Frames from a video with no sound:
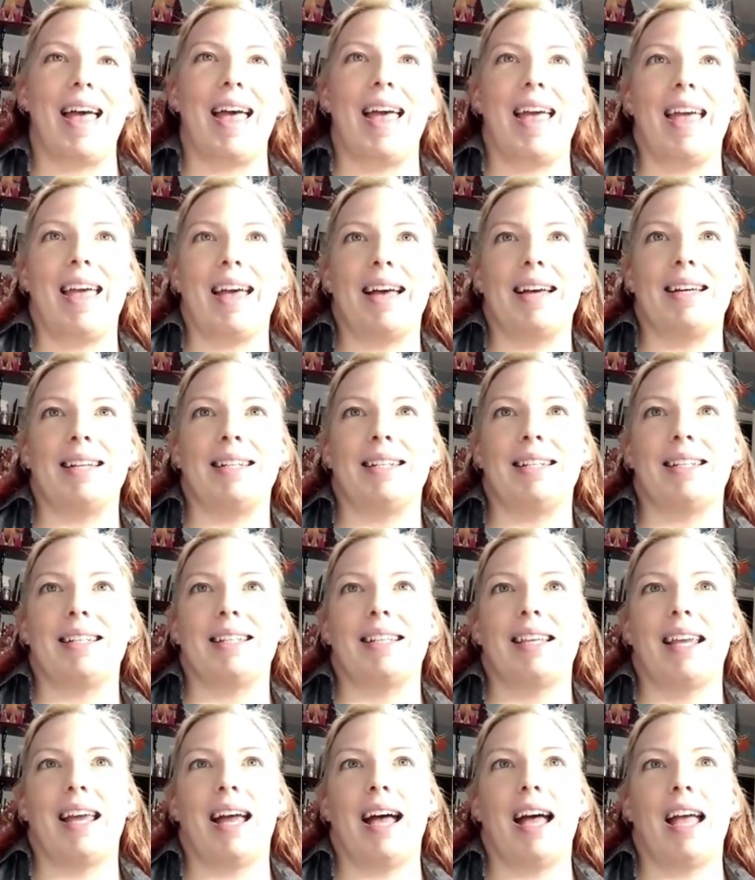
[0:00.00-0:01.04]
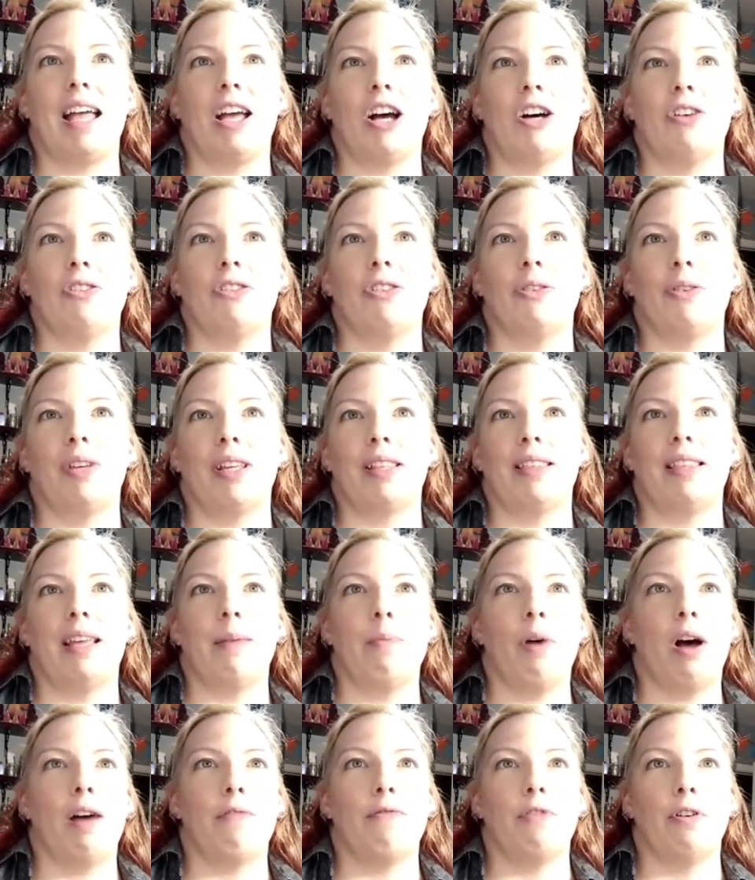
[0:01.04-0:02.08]
And I also get
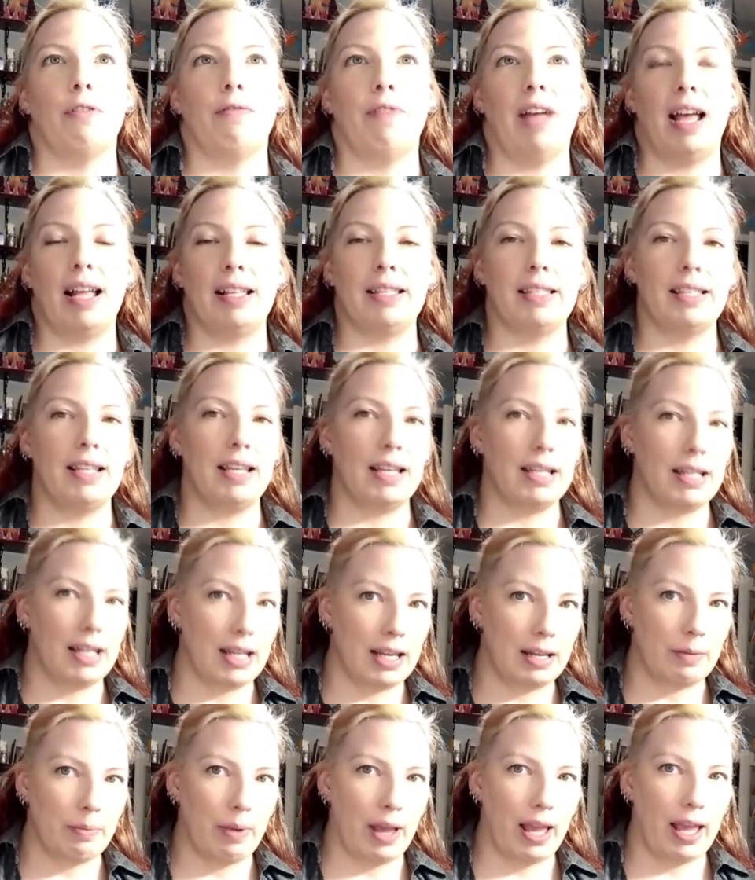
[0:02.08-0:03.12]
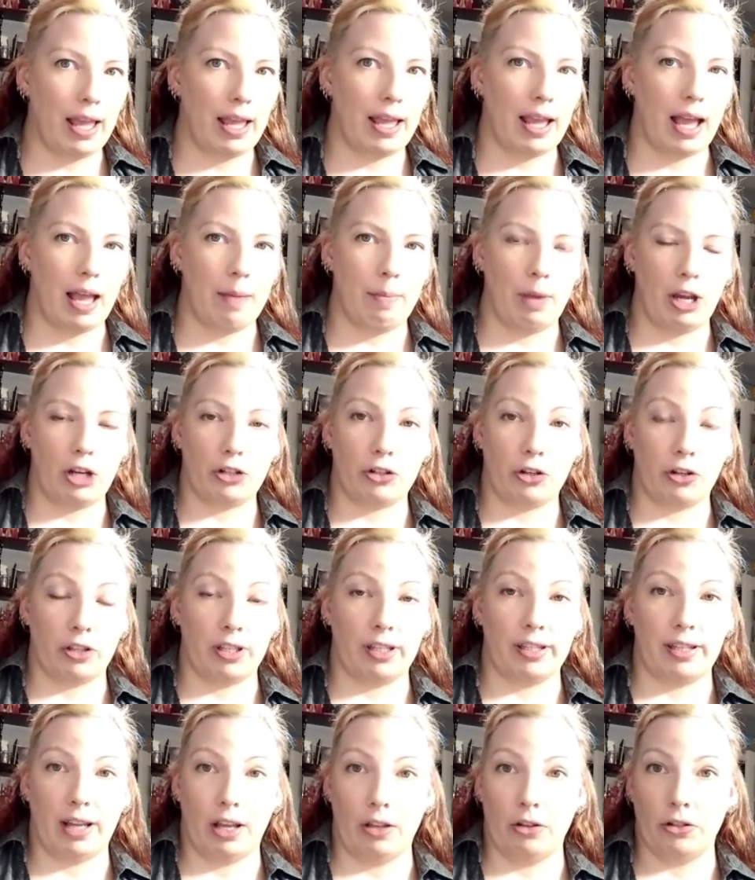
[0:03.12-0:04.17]
them off of Etsy and eBay. I make sure the
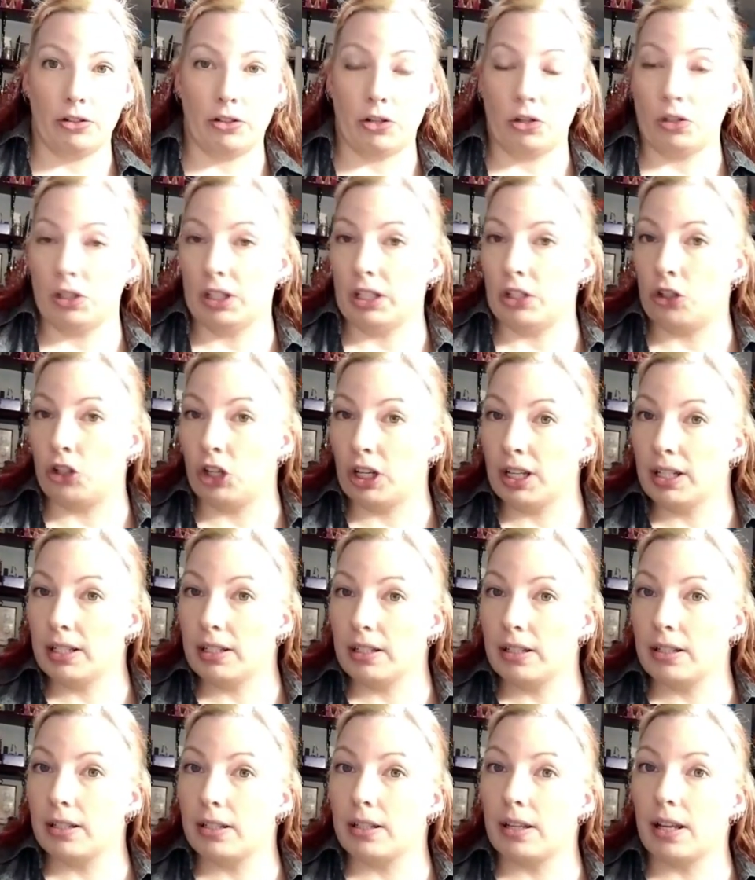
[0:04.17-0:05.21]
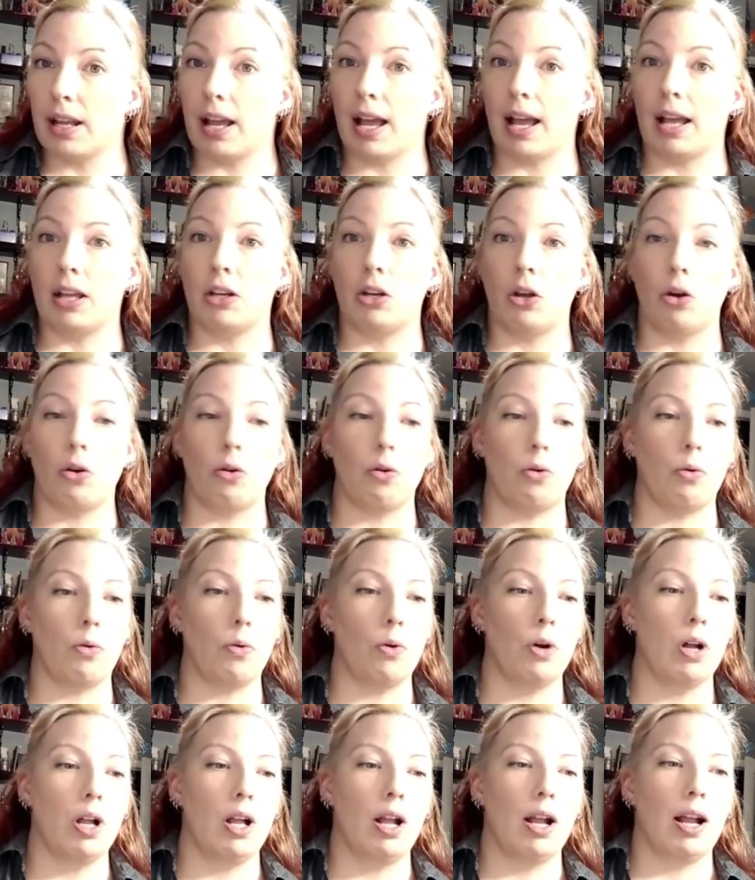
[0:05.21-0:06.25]
sellers are legit. I know,
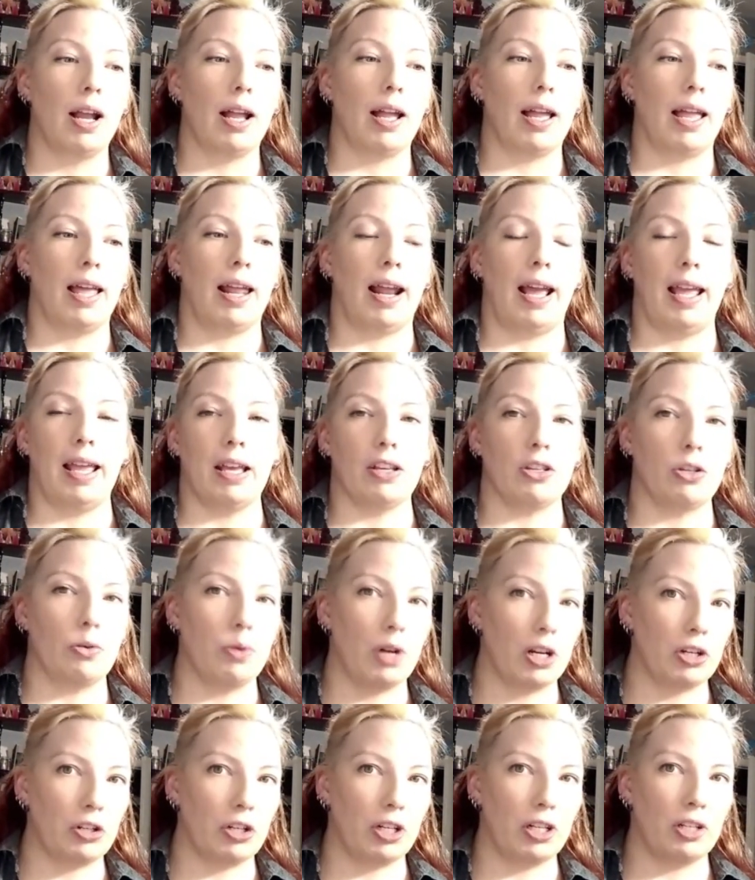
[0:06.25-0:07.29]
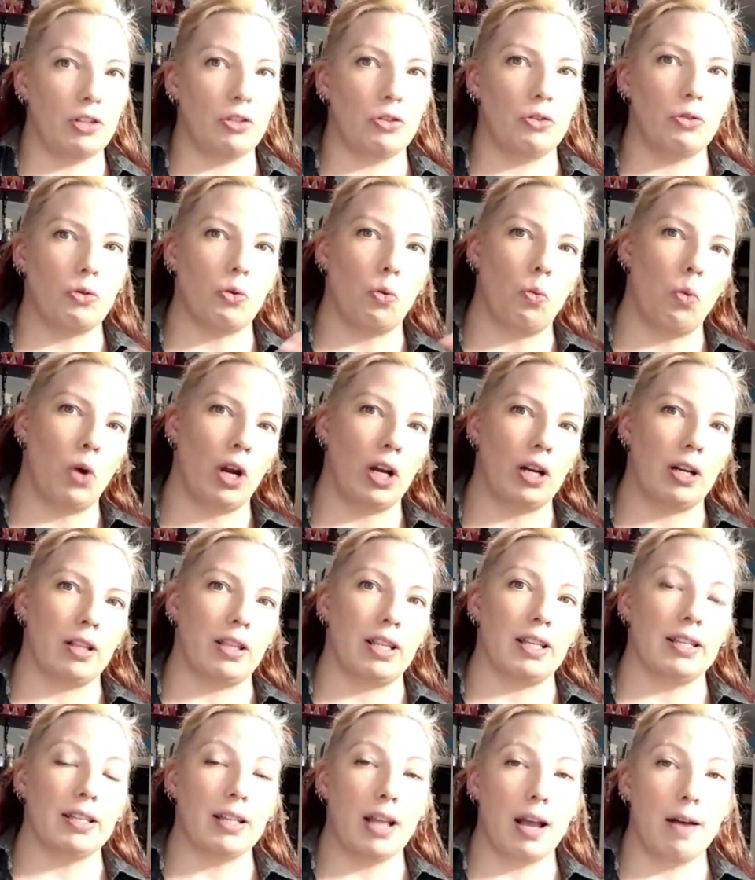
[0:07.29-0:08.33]
and I ask questions. Where did
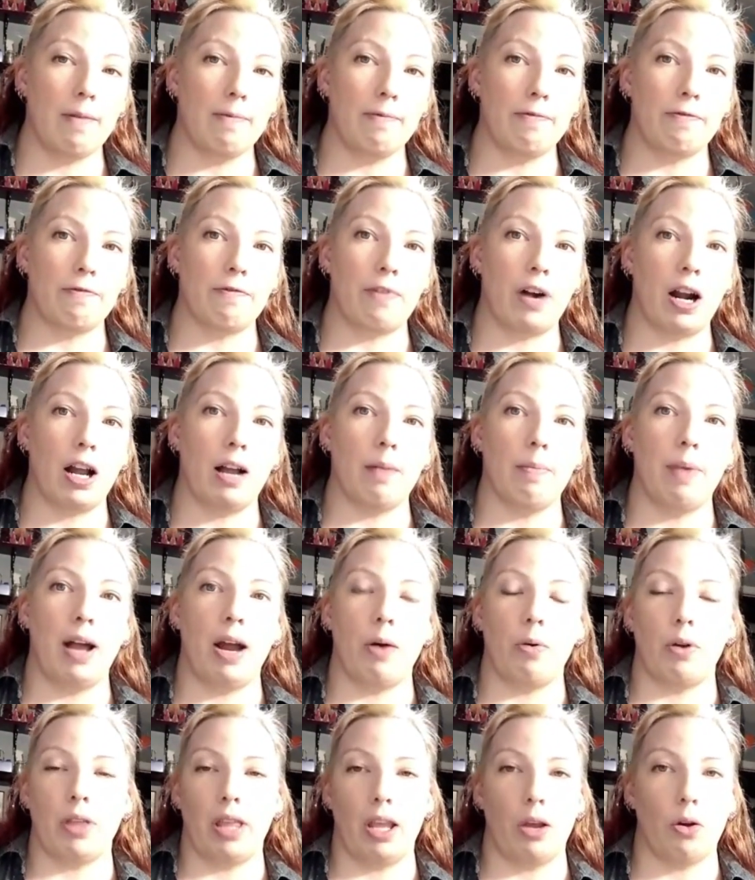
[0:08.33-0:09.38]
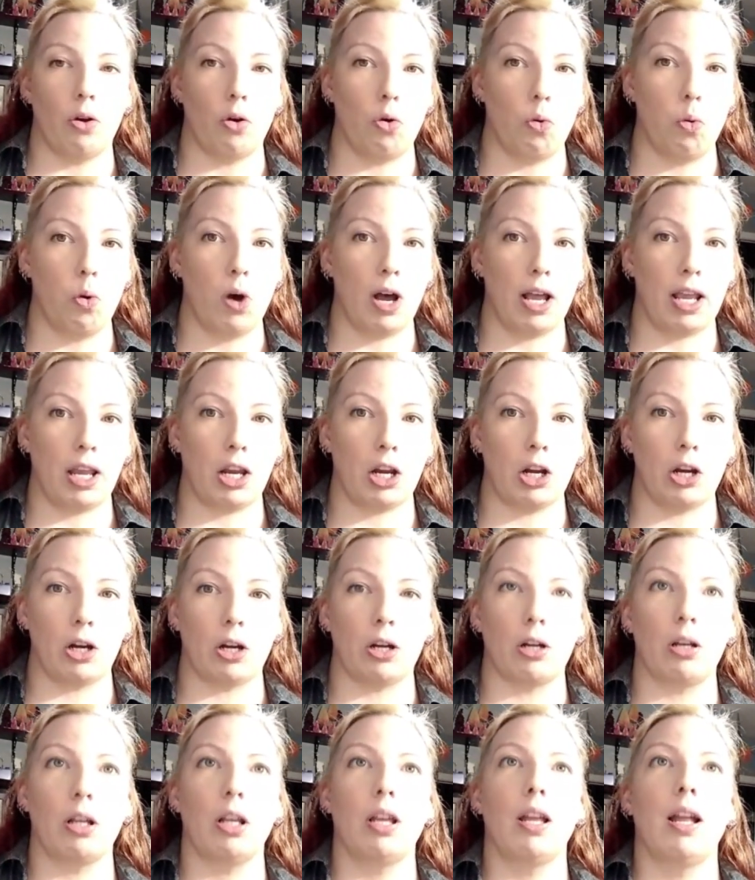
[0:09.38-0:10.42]
these come from? How were they
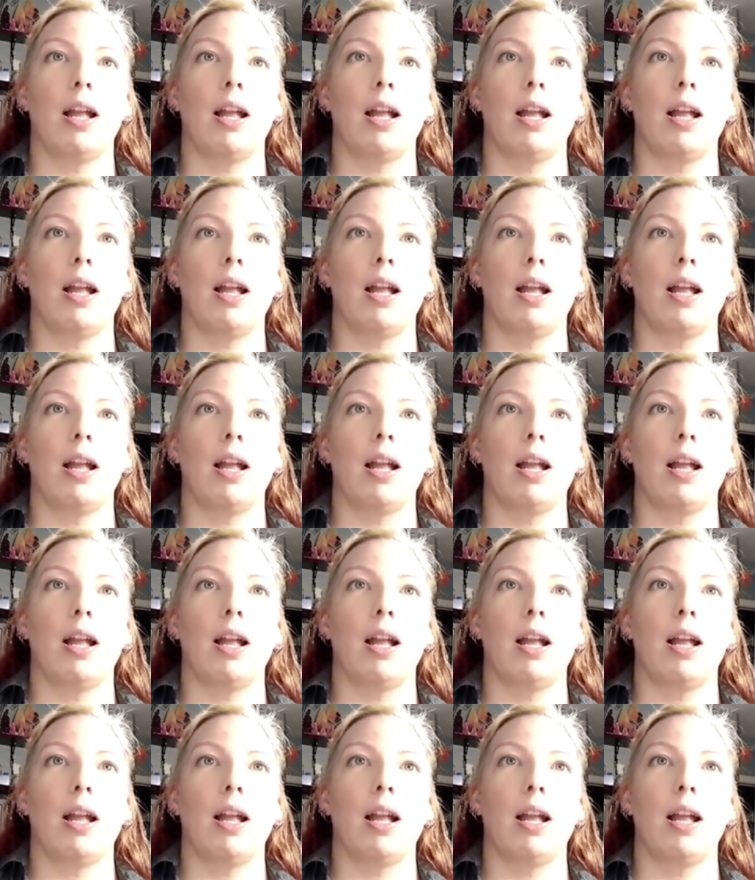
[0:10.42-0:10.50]
acquired?